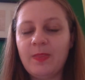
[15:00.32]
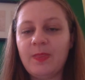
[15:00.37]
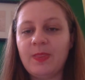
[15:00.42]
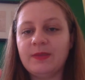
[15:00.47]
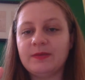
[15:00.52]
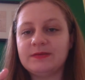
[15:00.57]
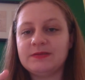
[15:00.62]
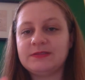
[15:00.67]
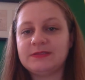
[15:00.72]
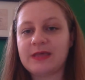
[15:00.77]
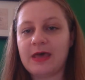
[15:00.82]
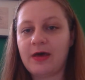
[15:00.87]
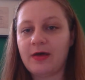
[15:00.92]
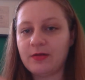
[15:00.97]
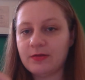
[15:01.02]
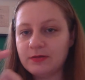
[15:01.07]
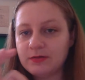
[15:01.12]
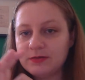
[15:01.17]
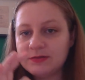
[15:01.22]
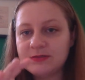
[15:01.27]
The
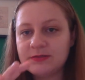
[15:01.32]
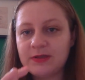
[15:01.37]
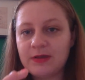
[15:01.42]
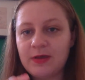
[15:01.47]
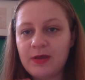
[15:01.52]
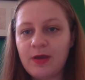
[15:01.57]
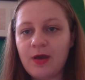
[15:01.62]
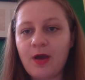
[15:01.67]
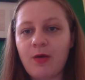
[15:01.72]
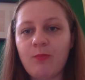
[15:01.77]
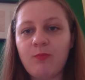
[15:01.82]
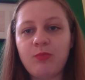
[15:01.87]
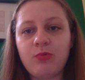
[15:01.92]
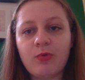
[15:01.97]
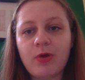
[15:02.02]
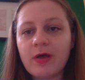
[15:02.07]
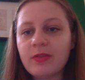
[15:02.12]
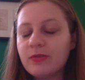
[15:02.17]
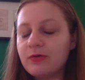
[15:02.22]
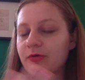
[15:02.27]
cells, a
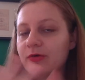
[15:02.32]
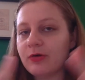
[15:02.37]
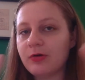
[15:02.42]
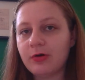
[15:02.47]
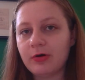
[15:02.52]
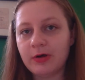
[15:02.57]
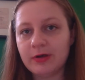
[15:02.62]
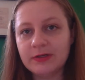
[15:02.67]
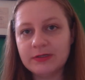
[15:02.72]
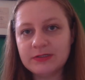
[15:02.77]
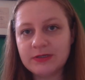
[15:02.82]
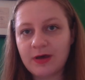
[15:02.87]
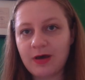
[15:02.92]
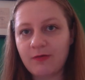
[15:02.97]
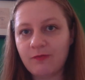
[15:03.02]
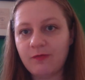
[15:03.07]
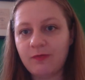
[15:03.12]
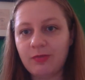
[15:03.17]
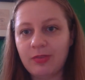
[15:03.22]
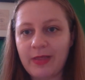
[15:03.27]
brotherhood
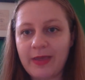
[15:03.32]
of